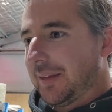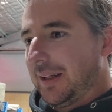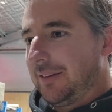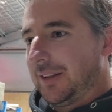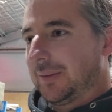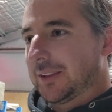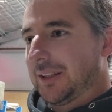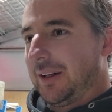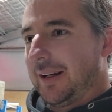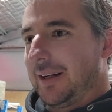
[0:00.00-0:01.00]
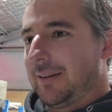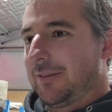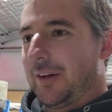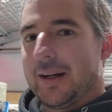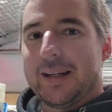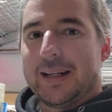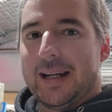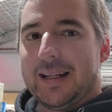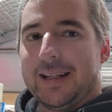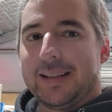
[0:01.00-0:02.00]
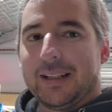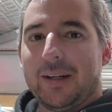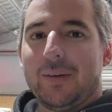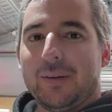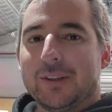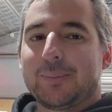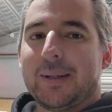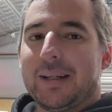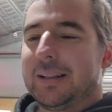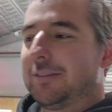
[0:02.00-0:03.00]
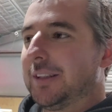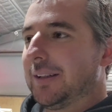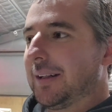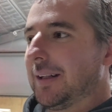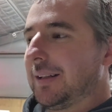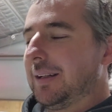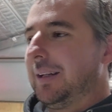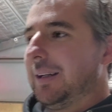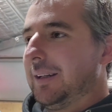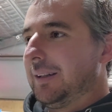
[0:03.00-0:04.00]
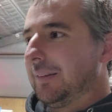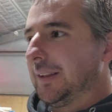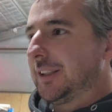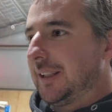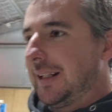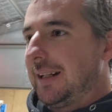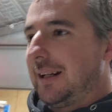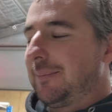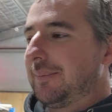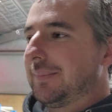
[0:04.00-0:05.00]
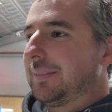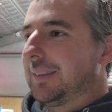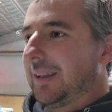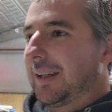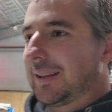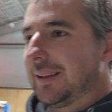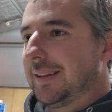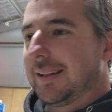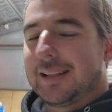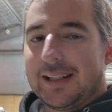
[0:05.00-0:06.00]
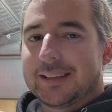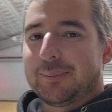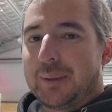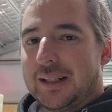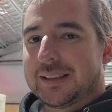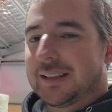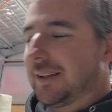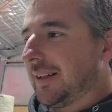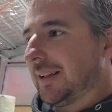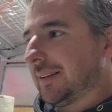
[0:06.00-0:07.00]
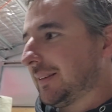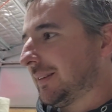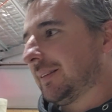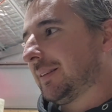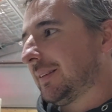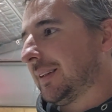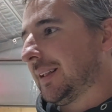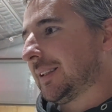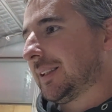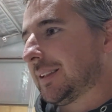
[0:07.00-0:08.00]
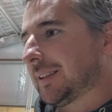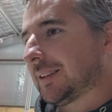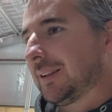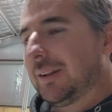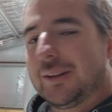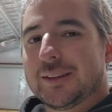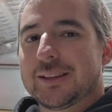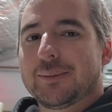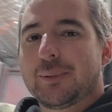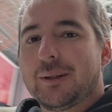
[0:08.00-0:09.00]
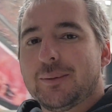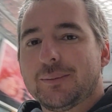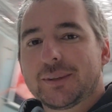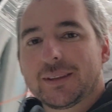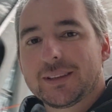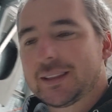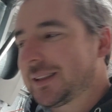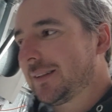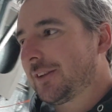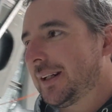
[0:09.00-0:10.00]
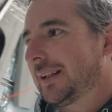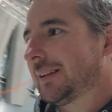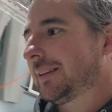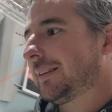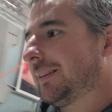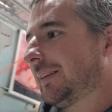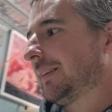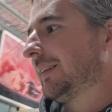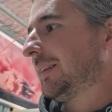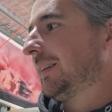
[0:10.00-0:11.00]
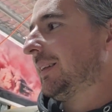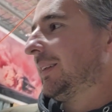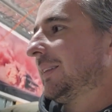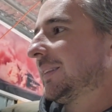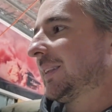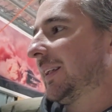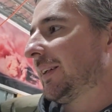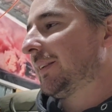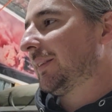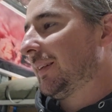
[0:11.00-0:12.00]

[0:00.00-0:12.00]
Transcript: Everything was kind of fine and dandy at the lower horsepower level area. Once you get up like in the 1,000+ area, it's just constant problems. It's just never ending. So